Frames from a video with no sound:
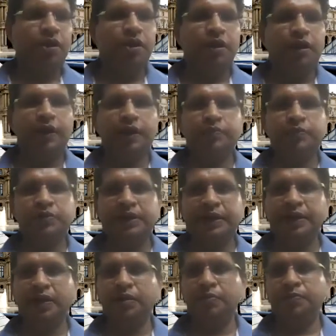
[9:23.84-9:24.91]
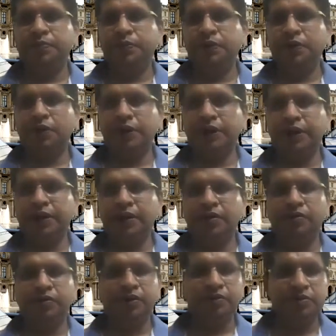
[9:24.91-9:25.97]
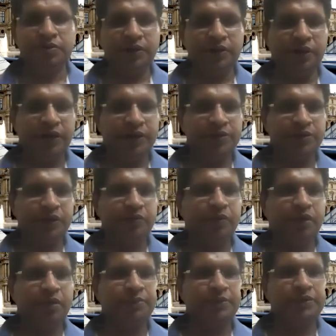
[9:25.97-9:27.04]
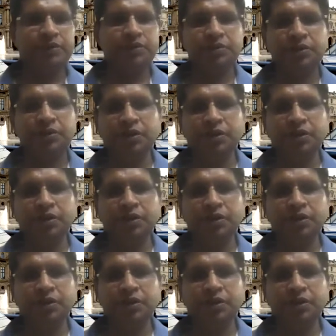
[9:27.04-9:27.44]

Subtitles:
I am setting up a continuous integration environment